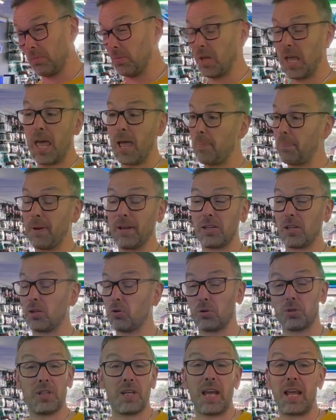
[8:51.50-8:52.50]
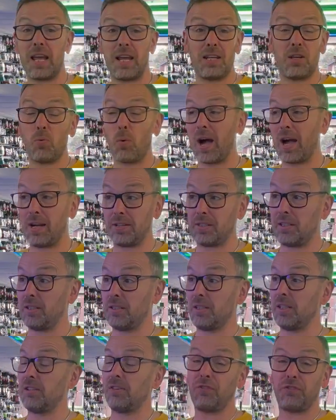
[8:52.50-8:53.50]
epic. You couldn't get it any wider.
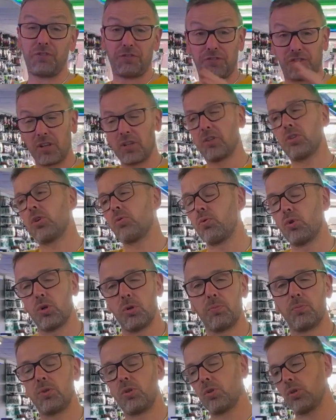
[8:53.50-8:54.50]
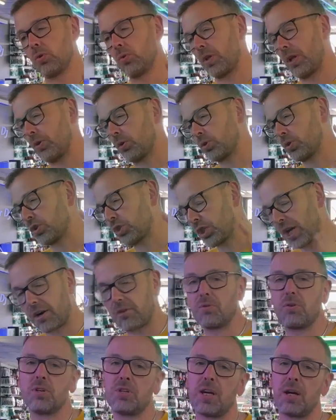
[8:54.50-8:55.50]
It filled the room, without a
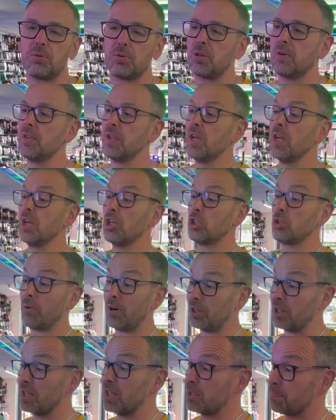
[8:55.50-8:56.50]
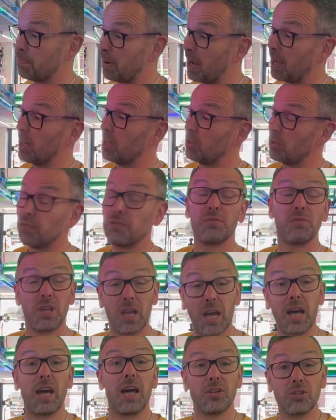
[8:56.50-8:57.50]
shadow of a doubt. Do I think it's bright enough?
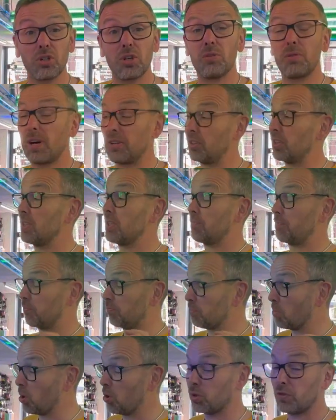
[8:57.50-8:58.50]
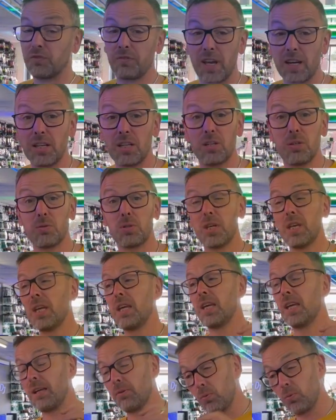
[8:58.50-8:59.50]
Yeah, I do. I think most venues,
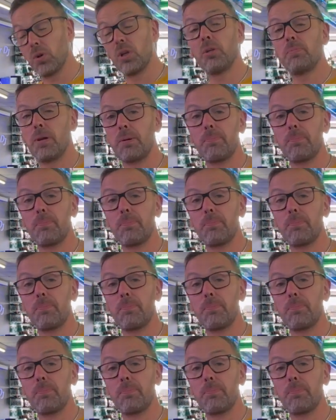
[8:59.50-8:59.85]
it will be